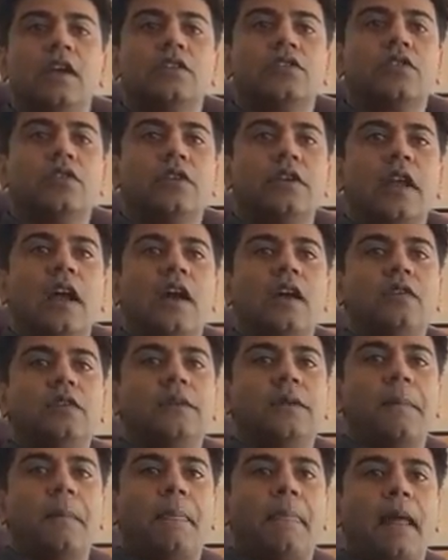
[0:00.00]
So
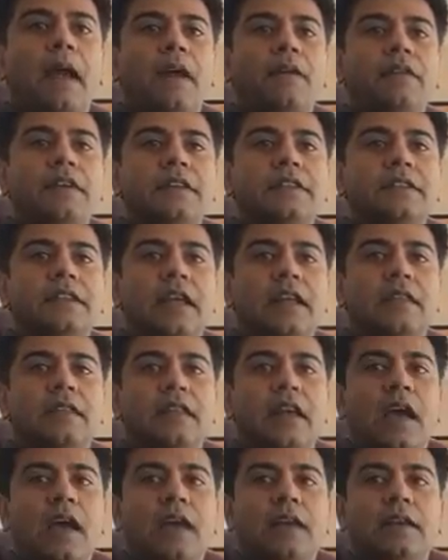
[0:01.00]
now, having
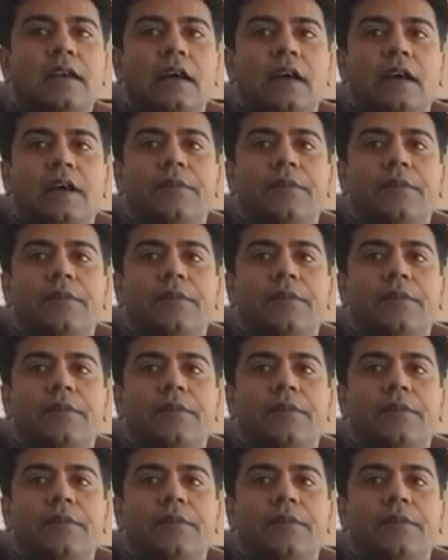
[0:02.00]
said that,